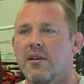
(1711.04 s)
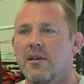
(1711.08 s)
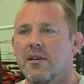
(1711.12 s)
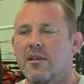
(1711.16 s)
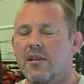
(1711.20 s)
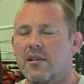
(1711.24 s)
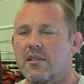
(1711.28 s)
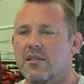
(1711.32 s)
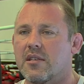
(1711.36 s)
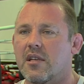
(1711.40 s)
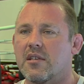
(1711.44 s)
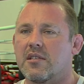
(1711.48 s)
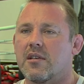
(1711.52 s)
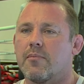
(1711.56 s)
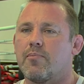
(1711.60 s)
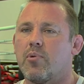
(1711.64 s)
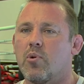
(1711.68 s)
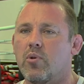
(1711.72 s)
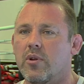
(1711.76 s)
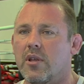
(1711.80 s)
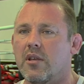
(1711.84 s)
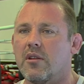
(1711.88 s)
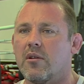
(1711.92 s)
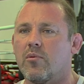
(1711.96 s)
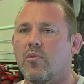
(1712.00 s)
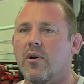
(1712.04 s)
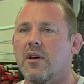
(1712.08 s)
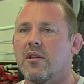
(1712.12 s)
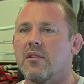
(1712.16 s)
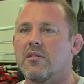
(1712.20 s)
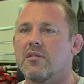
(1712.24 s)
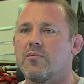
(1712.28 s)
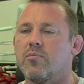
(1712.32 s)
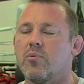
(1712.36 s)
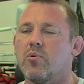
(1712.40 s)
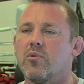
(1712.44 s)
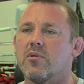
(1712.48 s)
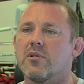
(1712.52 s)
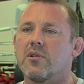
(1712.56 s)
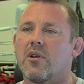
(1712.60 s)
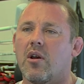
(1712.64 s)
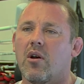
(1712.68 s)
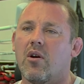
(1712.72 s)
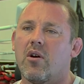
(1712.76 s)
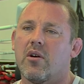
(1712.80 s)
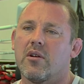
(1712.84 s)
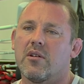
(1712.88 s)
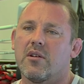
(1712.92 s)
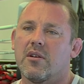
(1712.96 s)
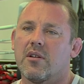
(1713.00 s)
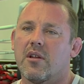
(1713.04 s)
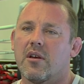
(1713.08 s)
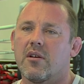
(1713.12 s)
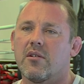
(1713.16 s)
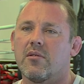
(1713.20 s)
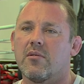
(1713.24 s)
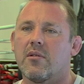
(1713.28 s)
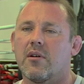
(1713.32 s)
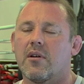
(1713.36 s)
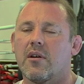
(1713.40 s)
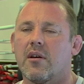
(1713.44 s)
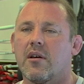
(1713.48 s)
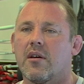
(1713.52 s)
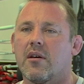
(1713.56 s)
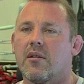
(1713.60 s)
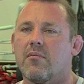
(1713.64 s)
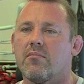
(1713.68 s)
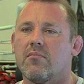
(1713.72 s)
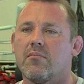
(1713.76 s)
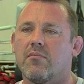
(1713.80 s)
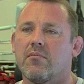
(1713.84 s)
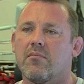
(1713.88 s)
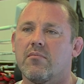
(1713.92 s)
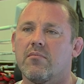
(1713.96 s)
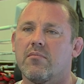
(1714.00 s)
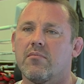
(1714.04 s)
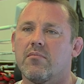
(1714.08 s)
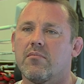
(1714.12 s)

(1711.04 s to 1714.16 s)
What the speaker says: It's disappointing the way the sport's gone, you know.